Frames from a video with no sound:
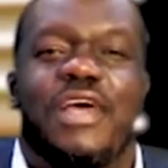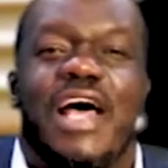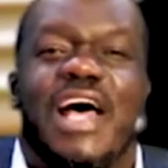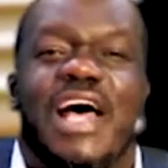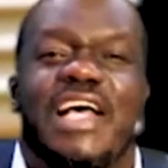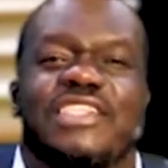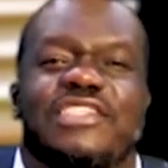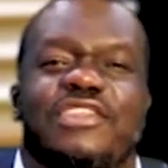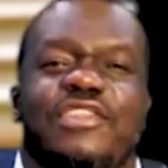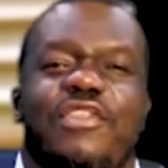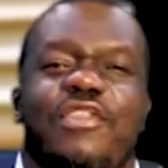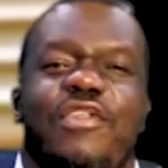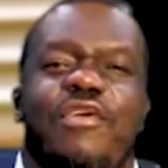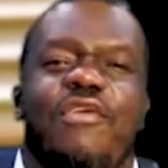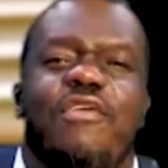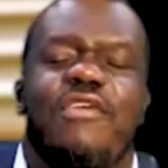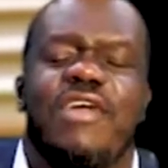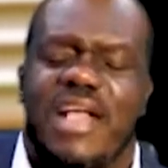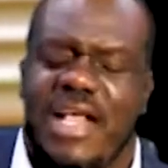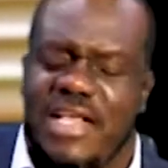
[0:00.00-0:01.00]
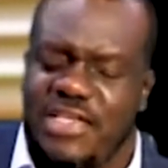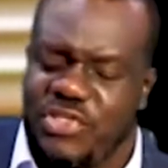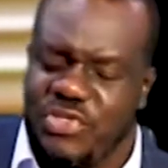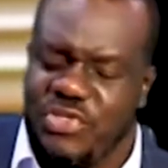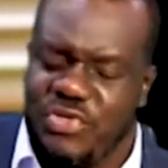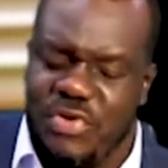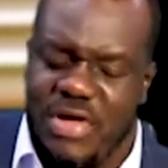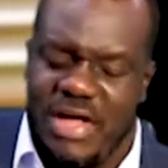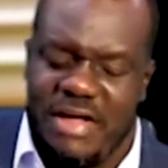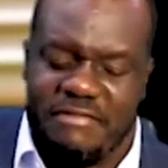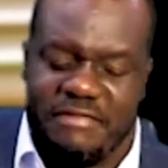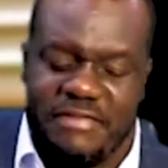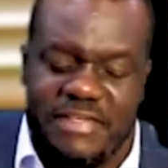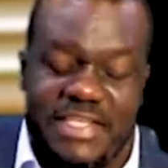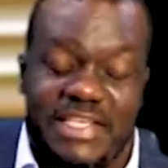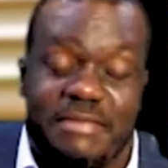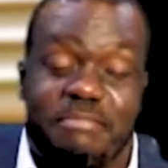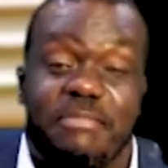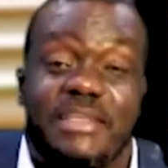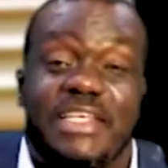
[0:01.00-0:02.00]
As long as you have
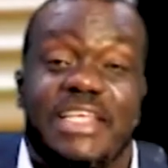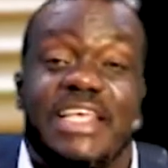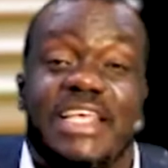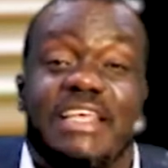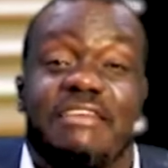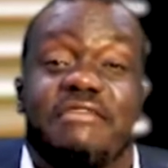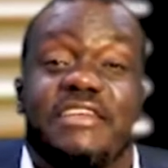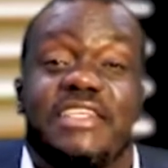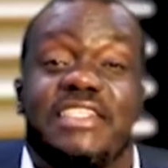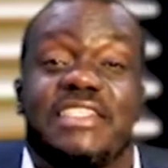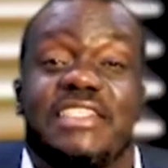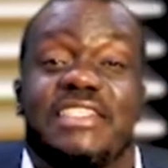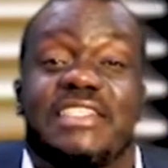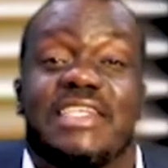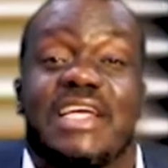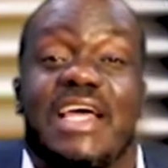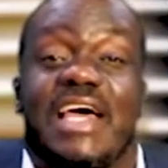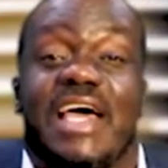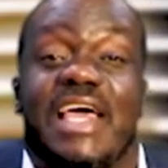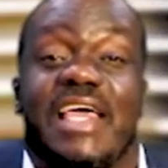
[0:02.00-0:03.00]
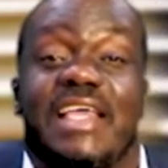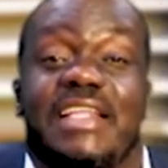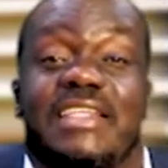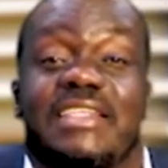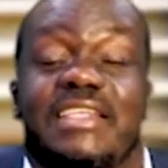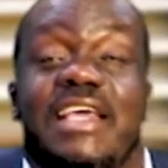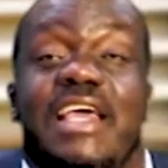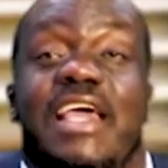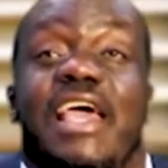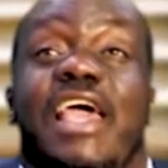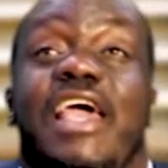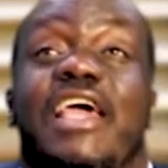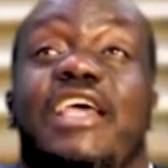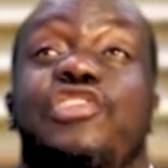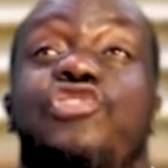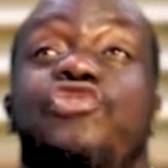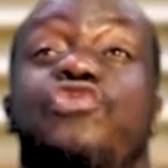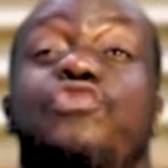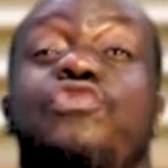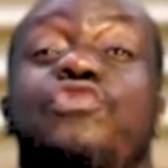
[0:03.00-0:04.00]
given tithe and
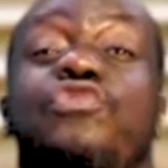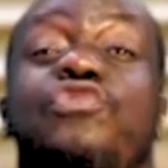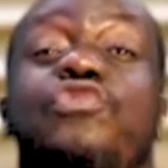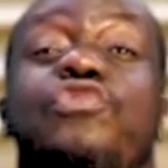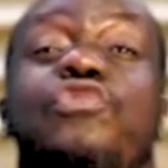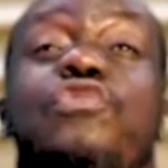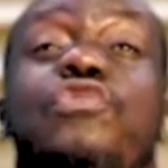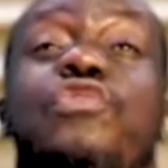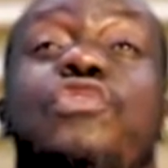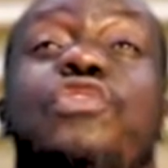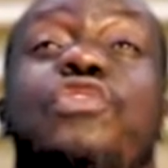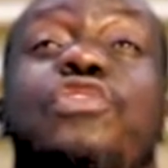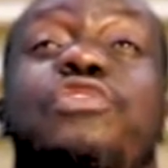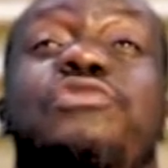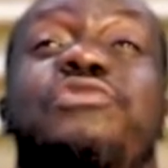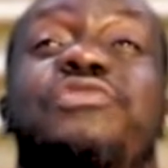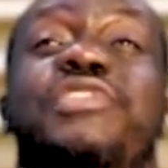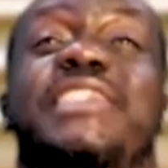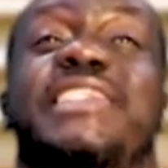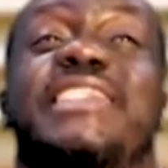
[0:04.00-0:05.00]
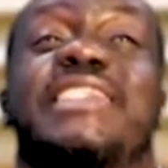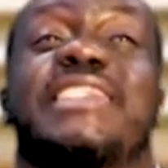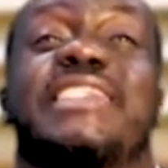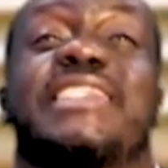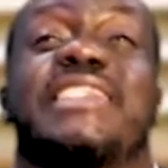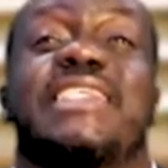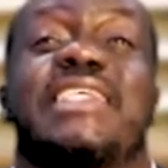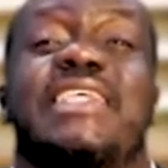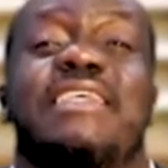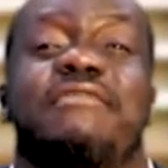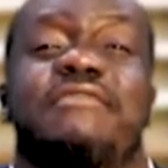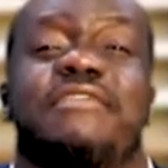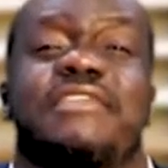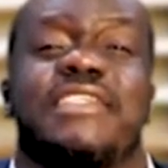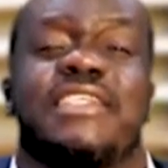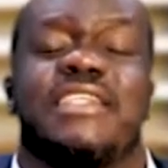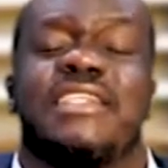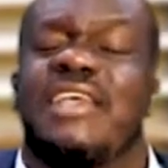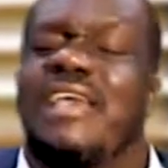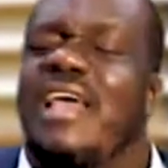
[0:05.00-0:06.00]
you know God receives
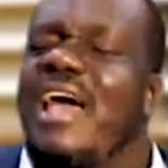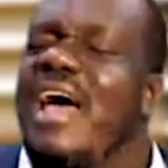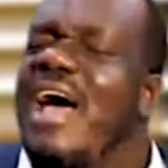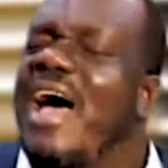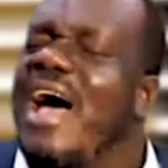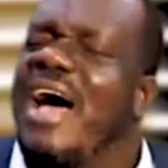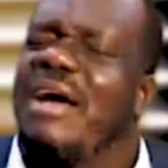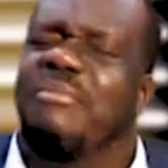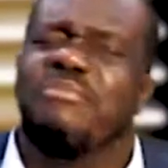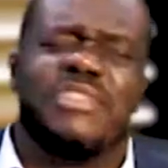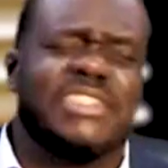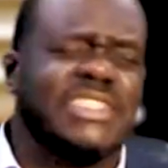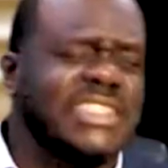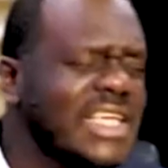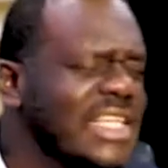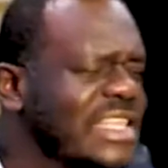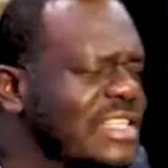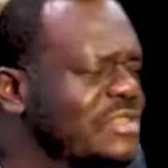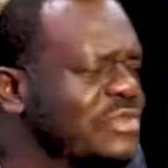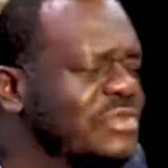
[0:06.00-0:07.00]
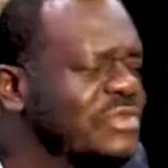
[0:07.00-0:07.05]
it, I'm telling you